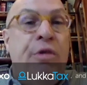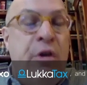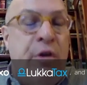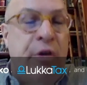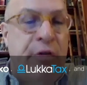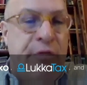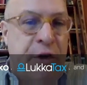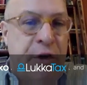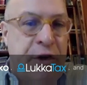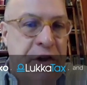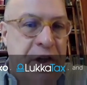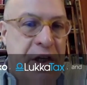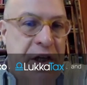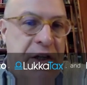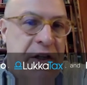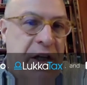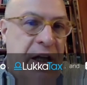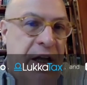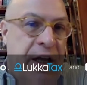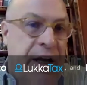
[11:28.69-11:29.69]
universities
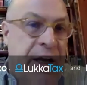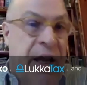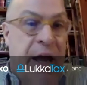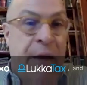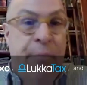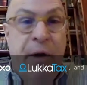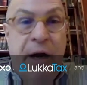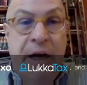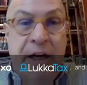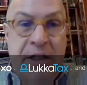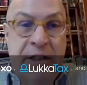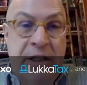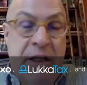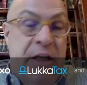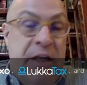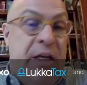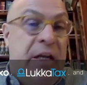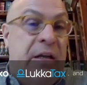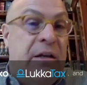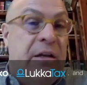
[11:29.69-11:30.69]
like
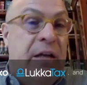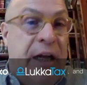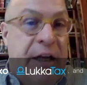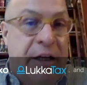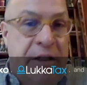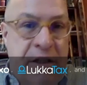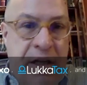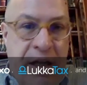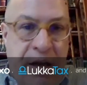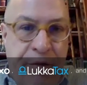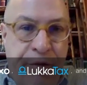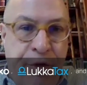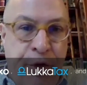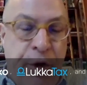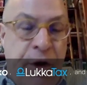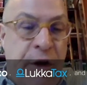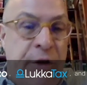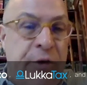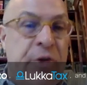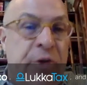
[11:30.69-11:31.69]
MIT, like Stanford and
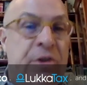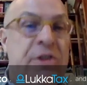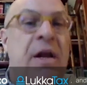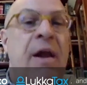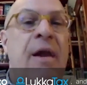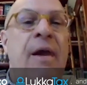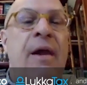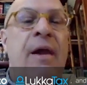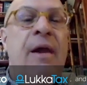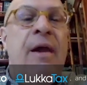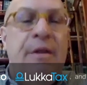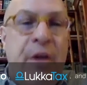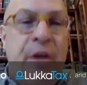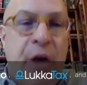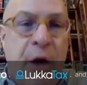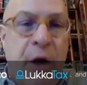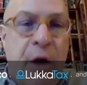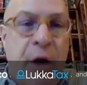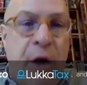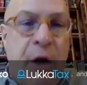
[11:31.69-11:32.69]
others that are
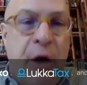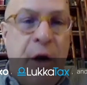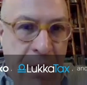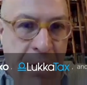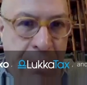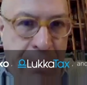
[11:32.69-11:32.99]
working on